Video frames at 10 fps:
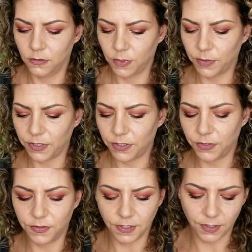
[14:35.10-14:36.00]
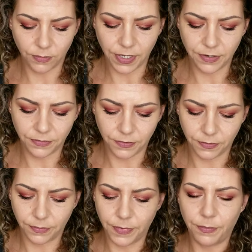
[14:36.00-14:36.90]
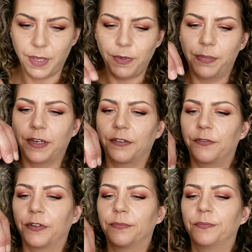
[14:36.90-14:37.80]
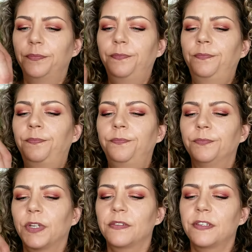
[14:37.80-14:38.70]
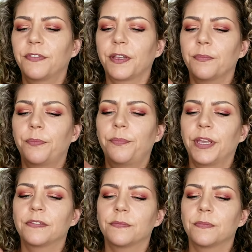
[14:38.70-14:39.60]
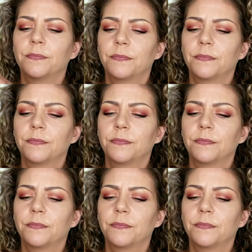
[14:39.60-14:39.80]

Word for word: Maybe I should use little Blendiful, the Baby Blendiful. I'll see if I can pick some